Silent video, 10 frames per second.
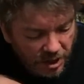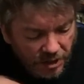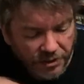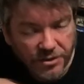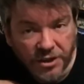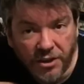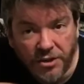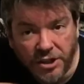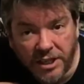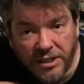On the sticker
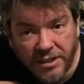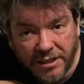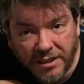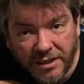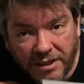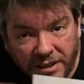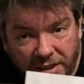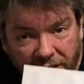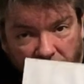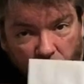sheet,
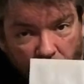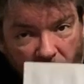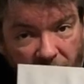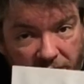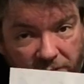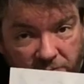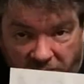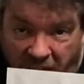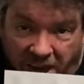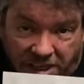there were
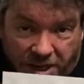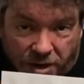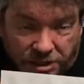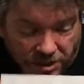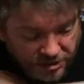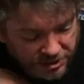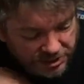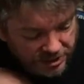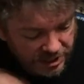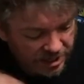9 characters.
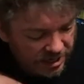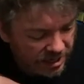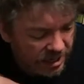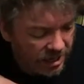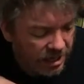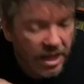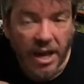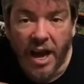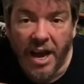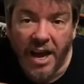
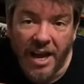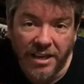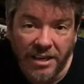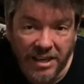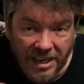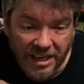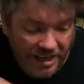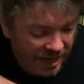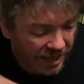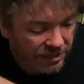I had
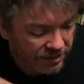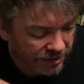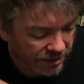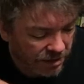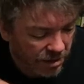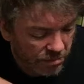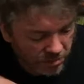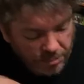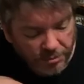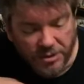8
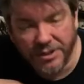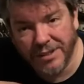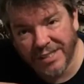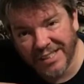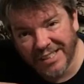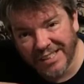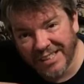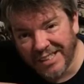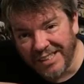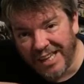meeples.
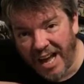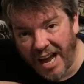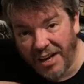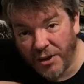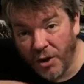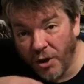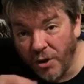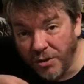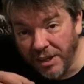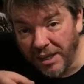I'd
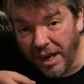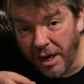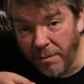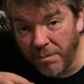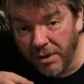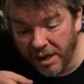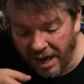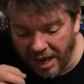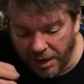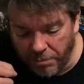heard the game
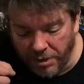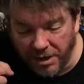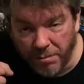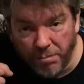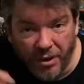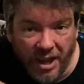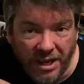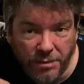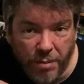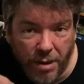had been
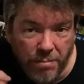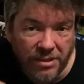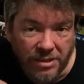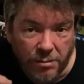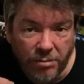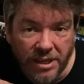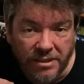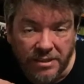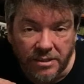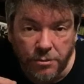plagued by missing
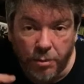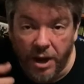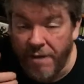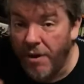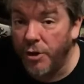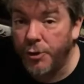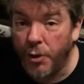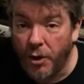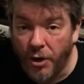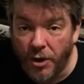pieces, but I've also
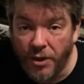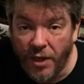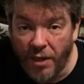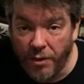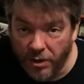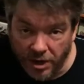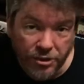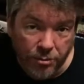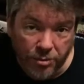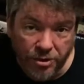heard that their
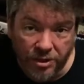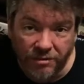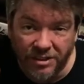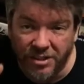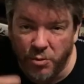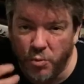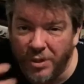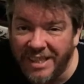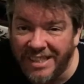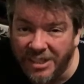customer service is
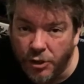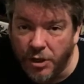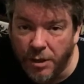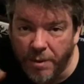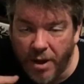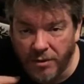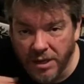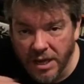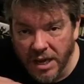really good about